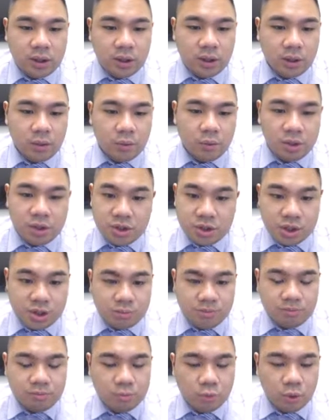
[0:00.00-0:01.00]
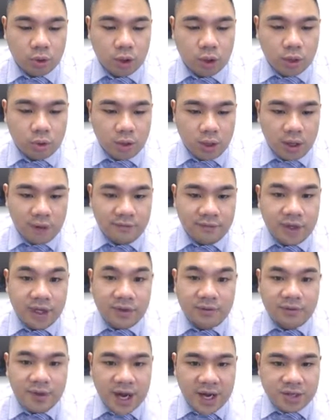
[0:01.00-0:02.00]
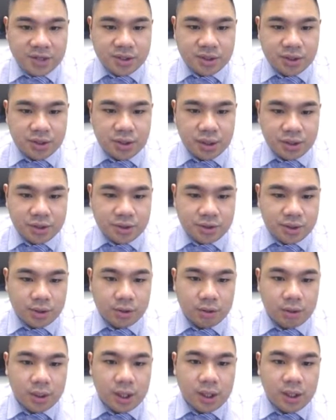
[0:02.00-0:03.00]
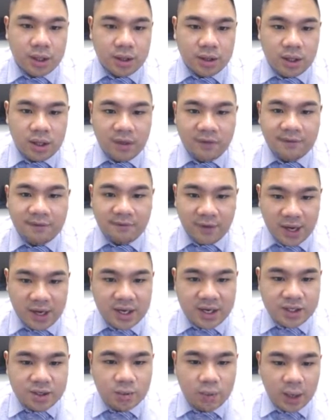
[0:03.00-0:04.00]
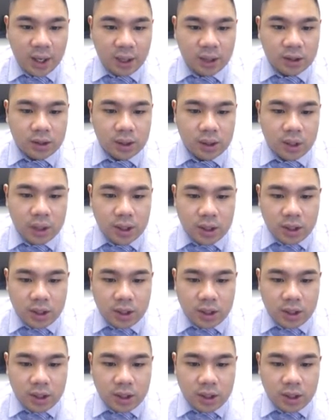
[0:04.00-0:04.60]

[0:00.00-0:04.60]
of the advisor, and also on the fund as well,